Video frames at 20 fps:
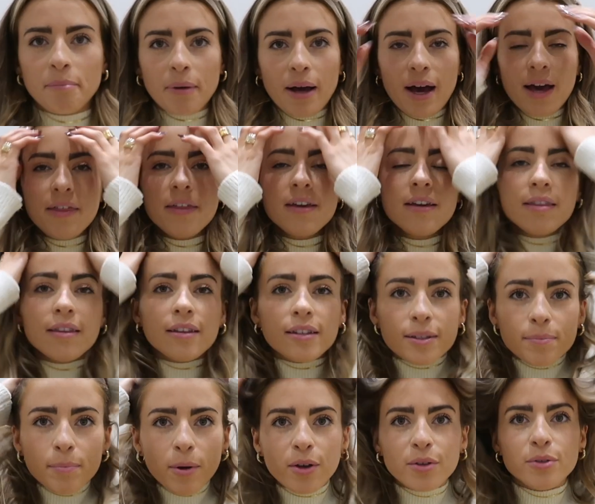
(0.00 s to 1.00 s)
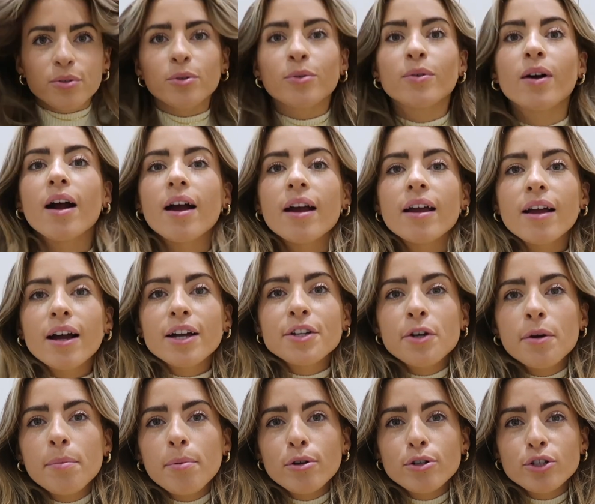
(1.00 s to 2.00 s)
I think this spot's all right. I
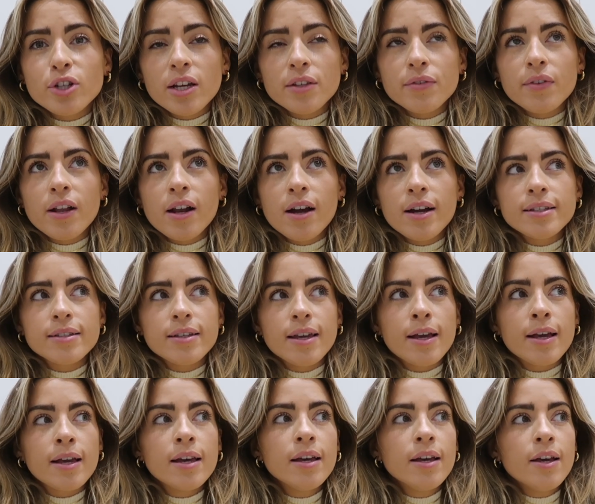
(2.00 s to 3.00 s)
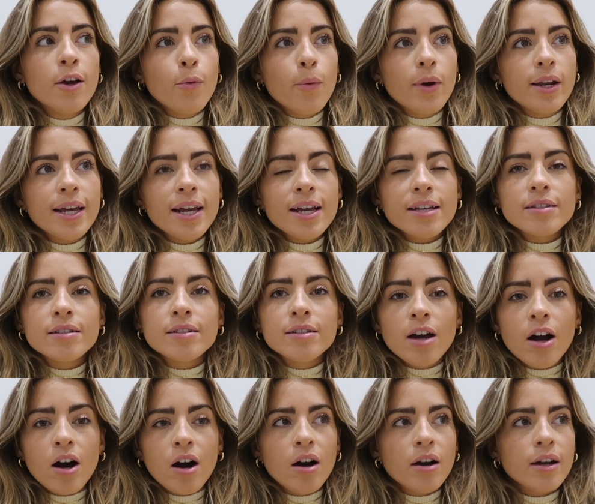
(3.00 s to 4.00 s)
do apologize for the lighting. When it gets
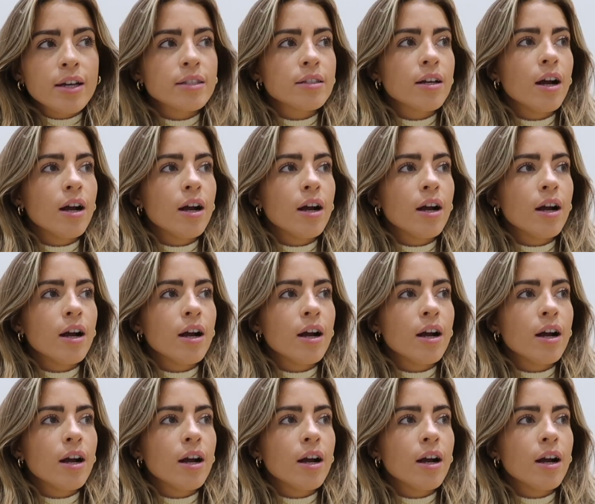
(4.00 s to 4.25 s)
dark, it's